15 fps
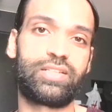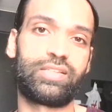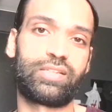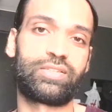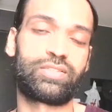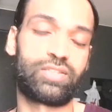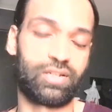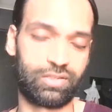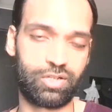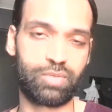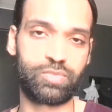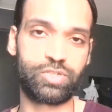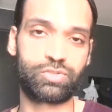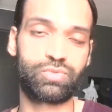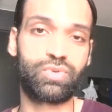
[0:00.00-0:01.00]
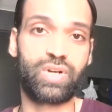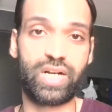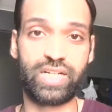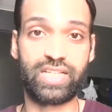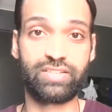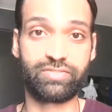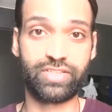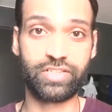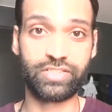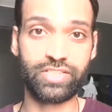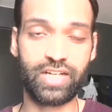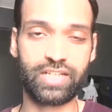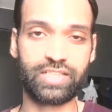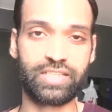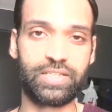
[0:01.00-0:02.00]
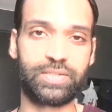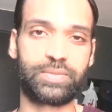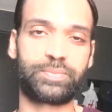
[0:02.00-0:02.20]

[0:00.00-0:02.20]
Sir Thomas Roe had gifted Jahangir.